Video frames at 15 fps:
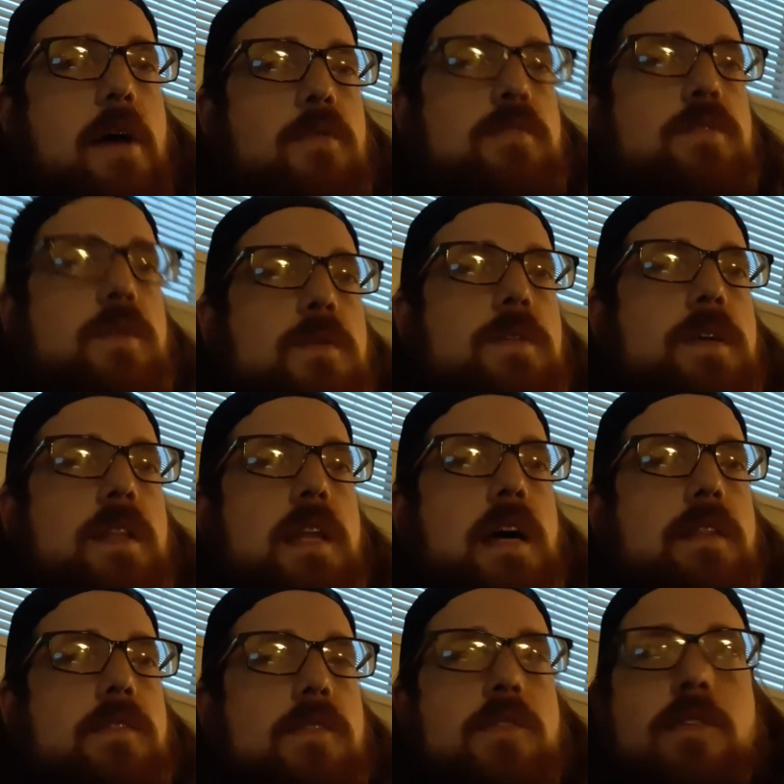I was holding
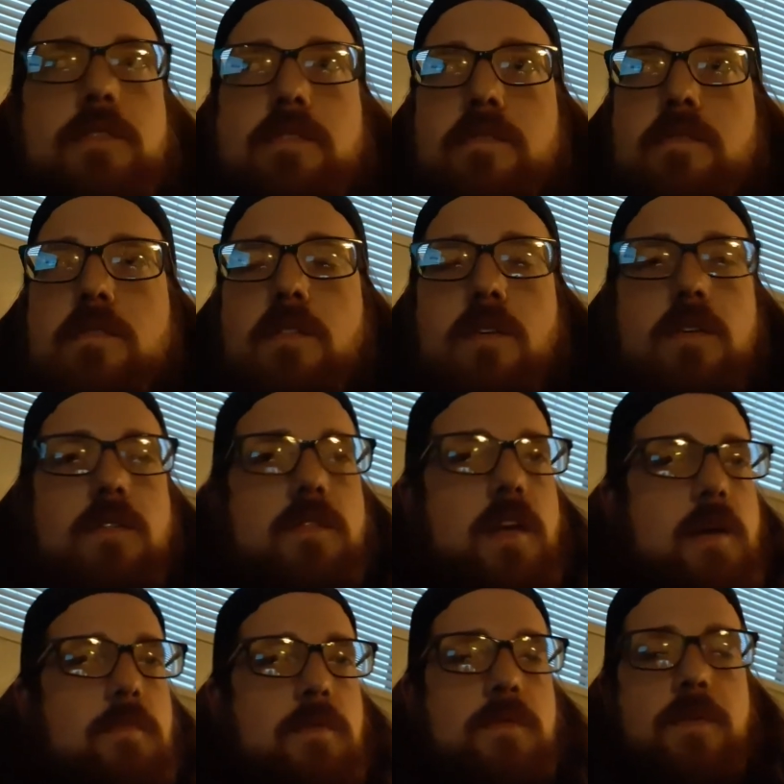that the whole
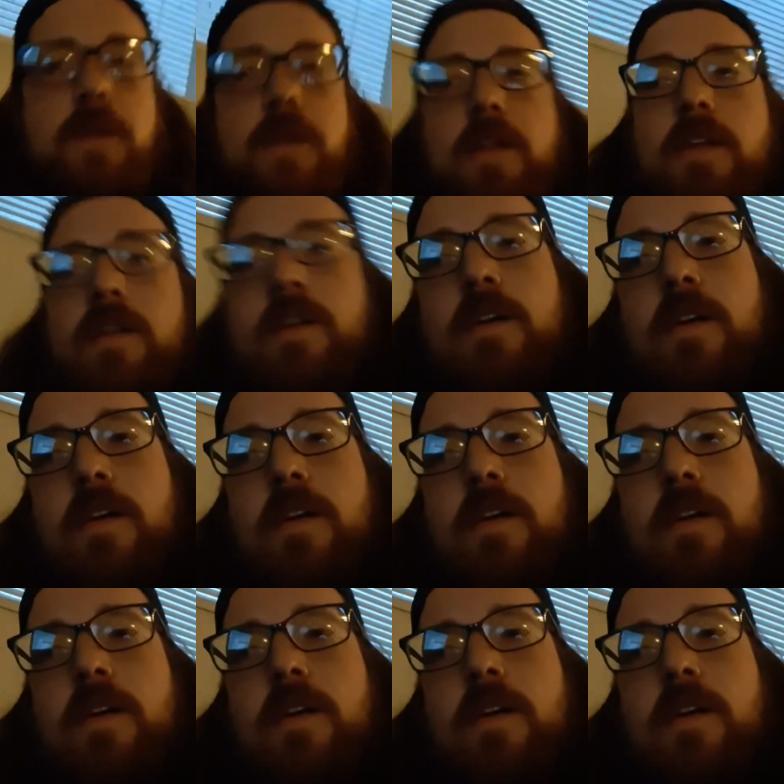table read.